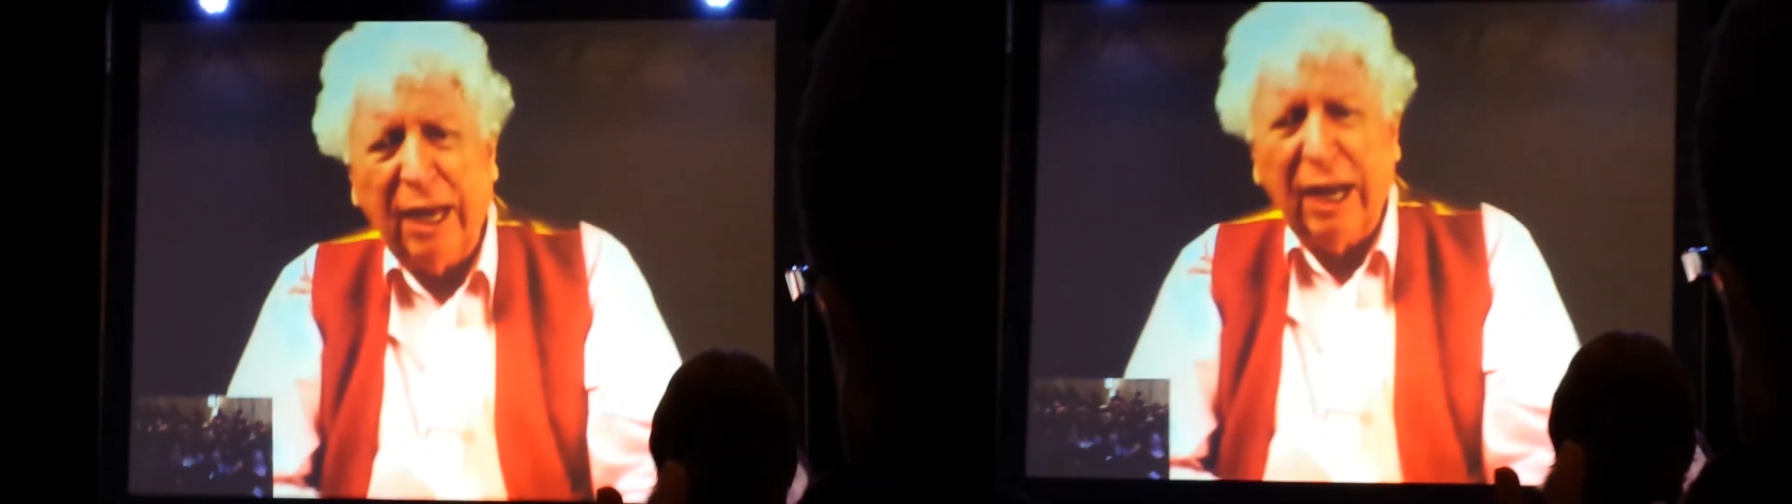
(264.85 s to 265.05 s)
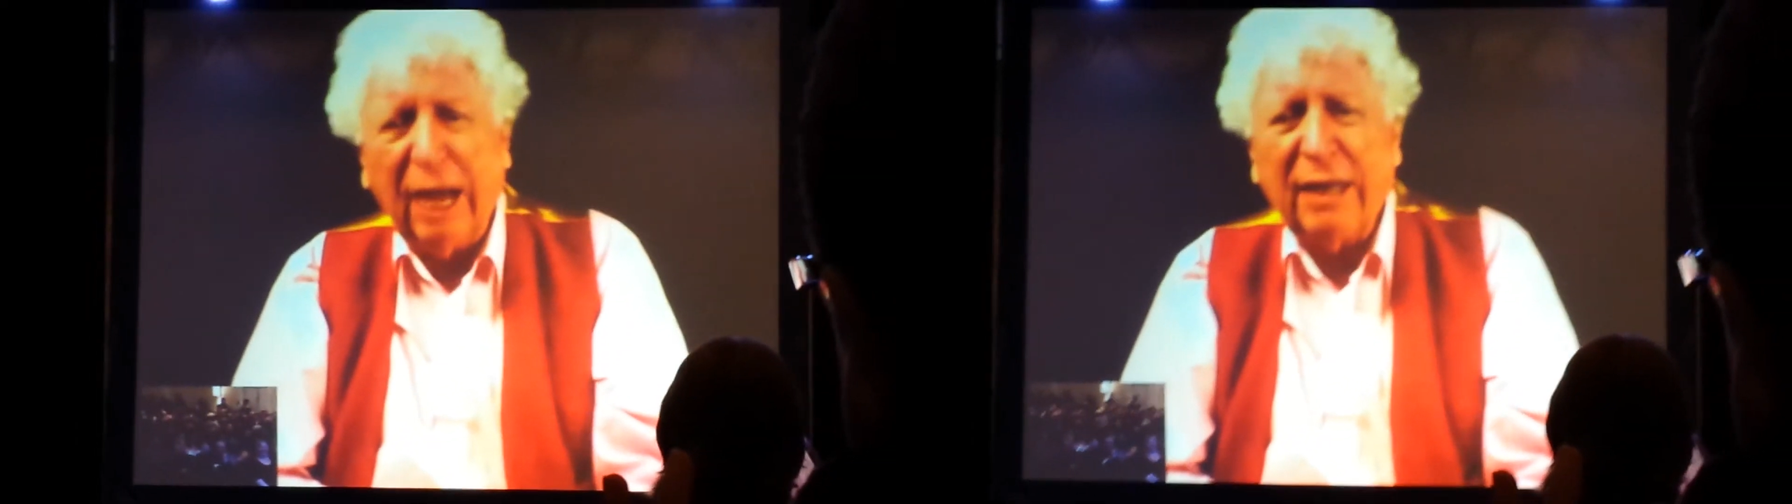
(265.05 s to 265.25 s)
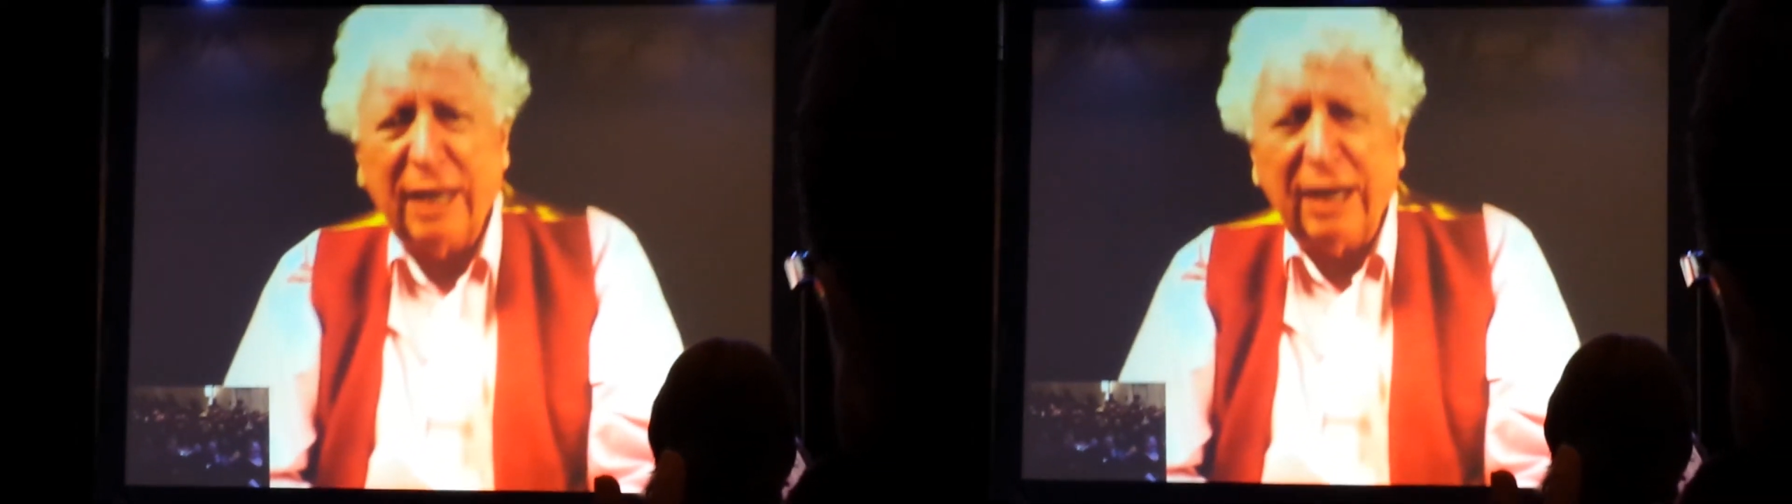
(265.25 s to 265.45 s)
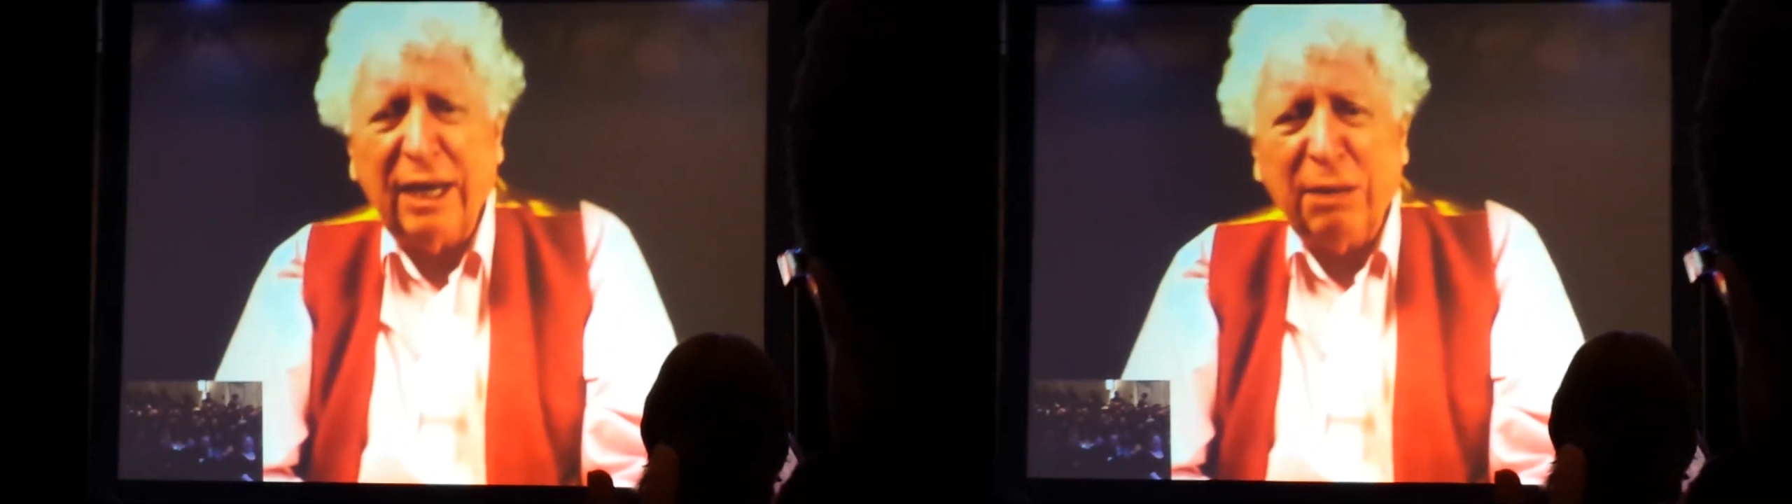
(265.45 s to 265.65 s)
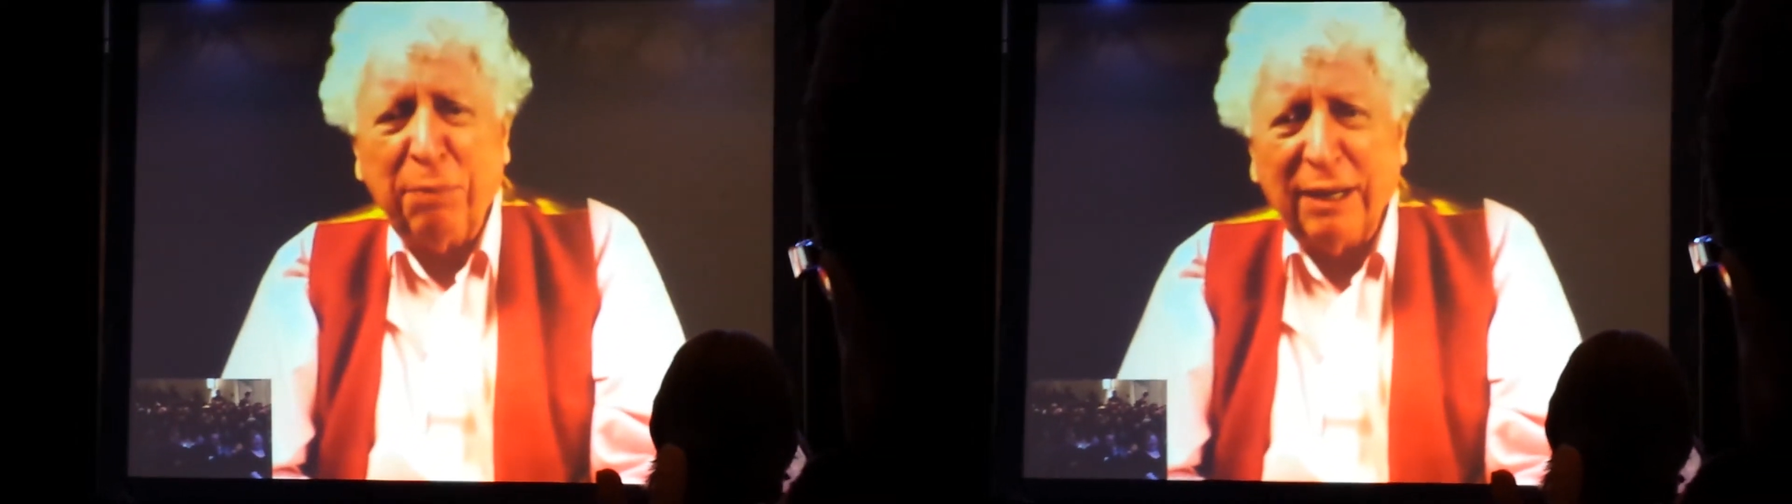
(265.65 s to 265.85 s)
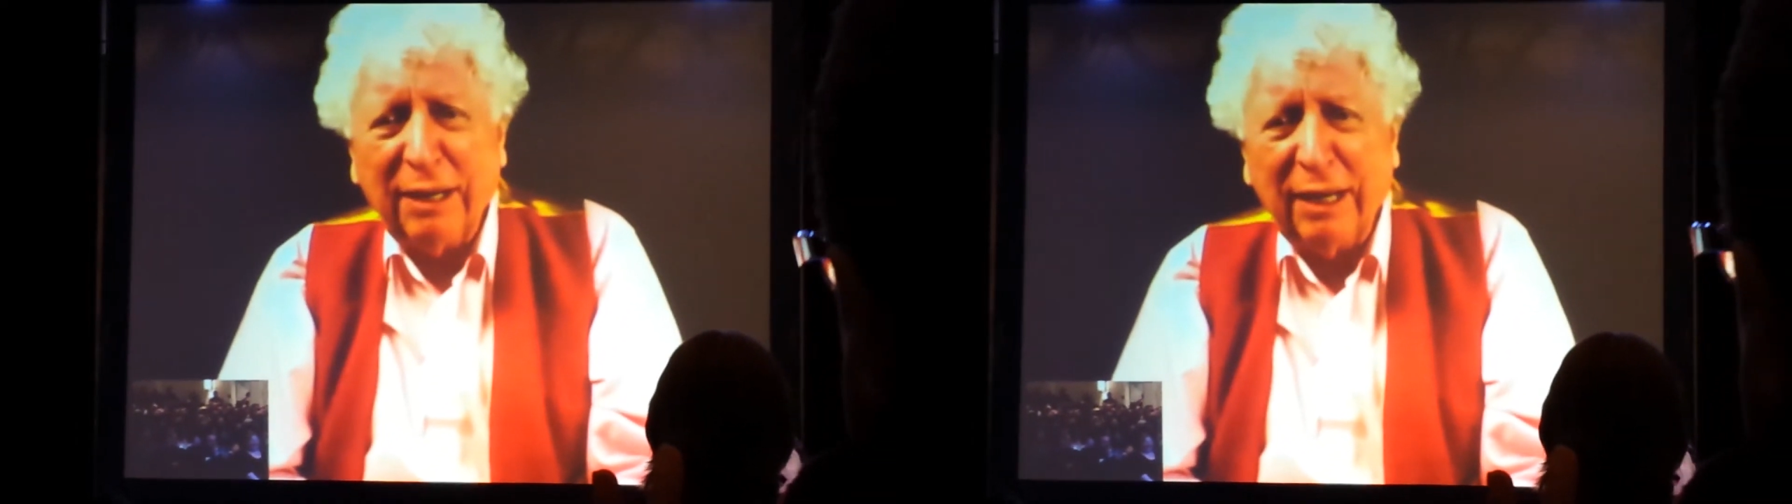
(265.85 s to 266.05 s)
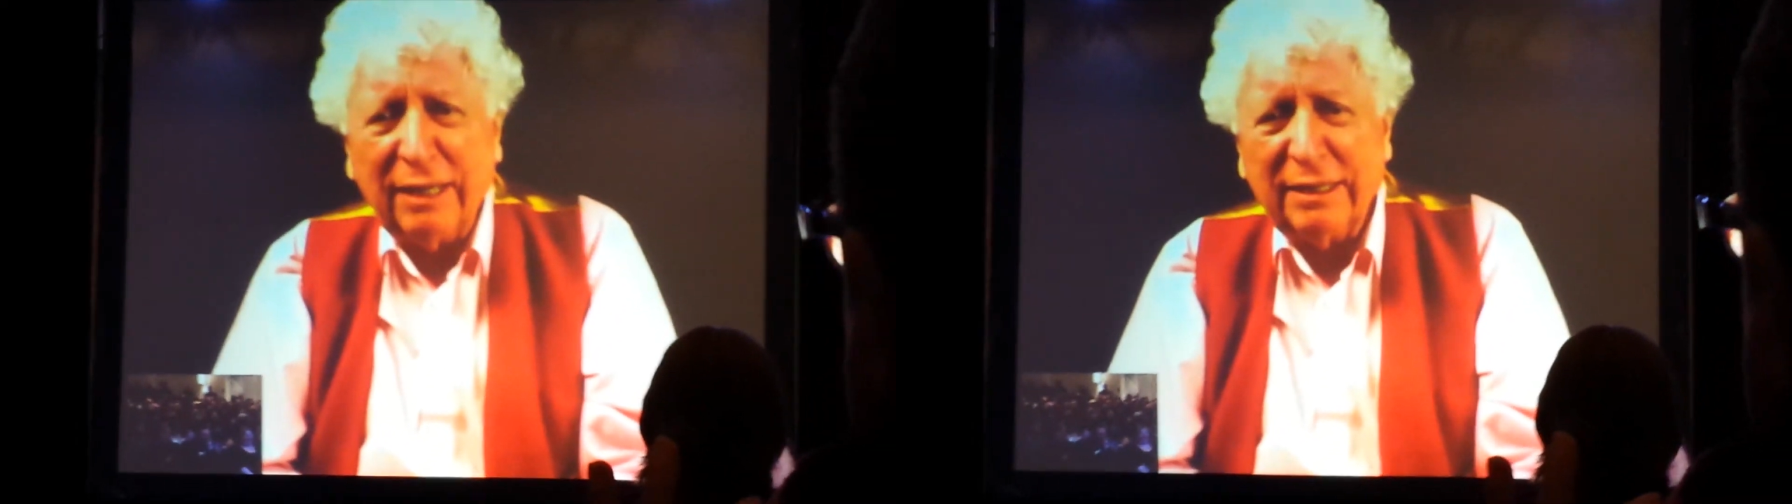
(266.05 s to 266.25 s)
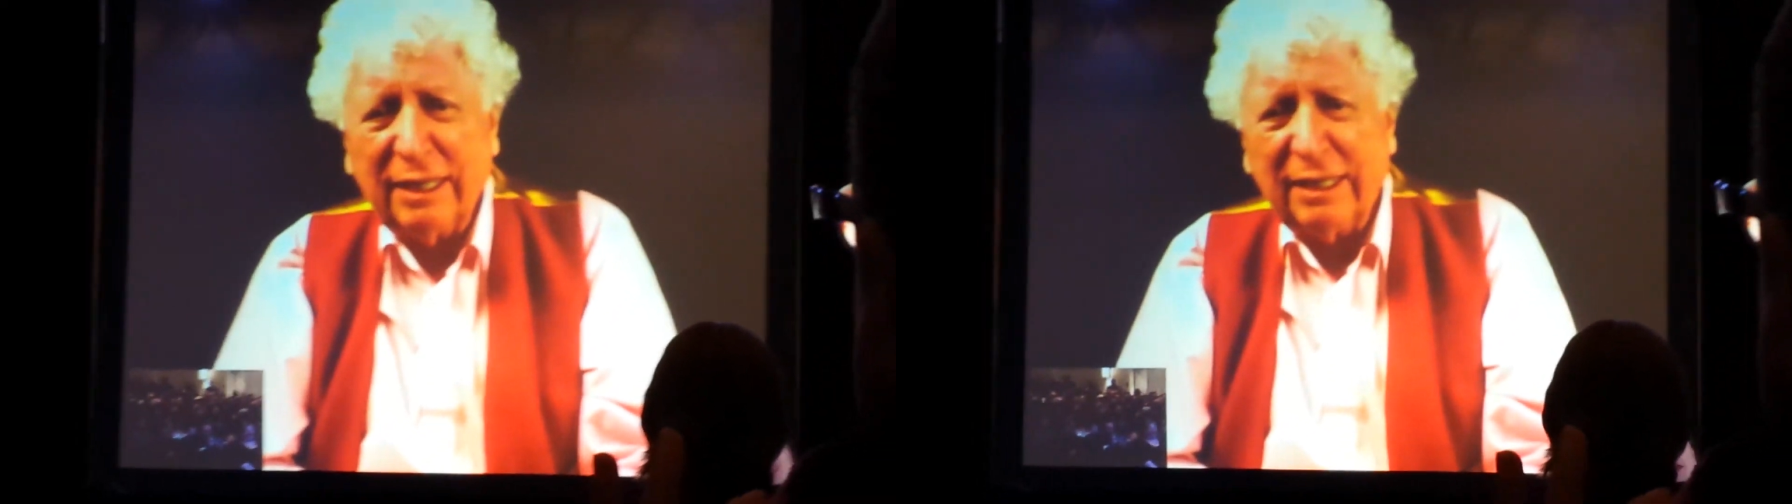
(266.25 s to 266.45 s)
I think about her,
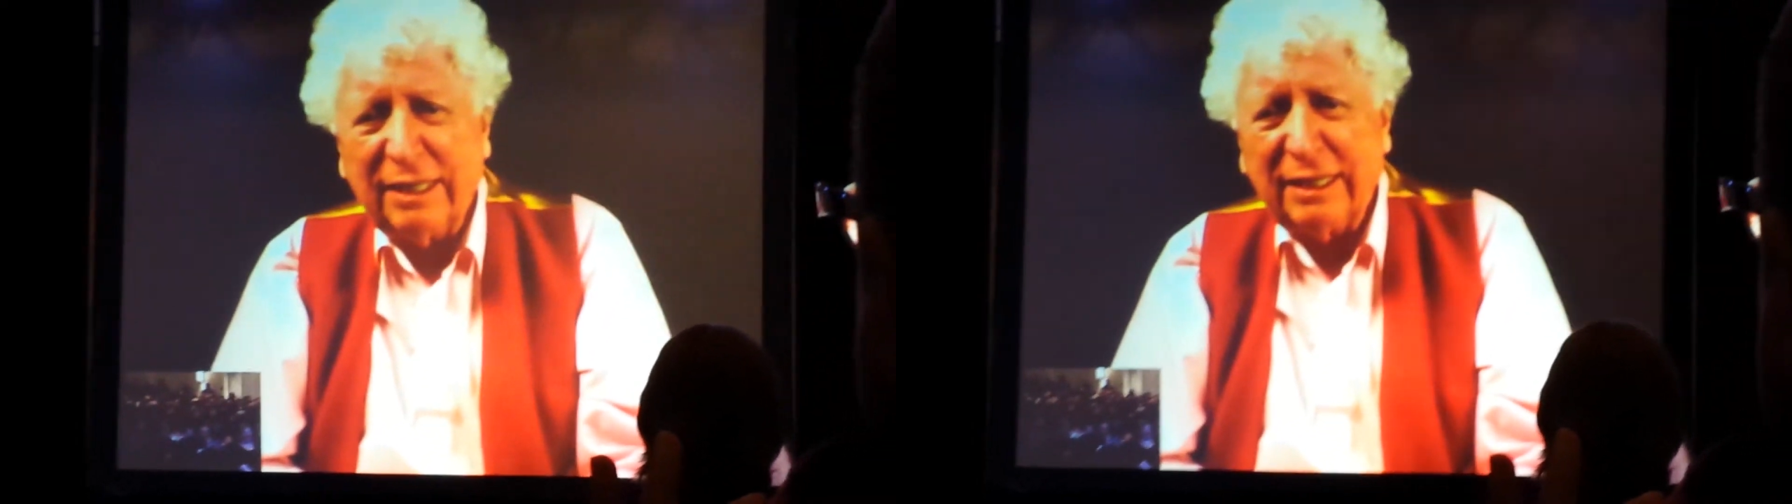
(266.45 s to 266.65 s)
and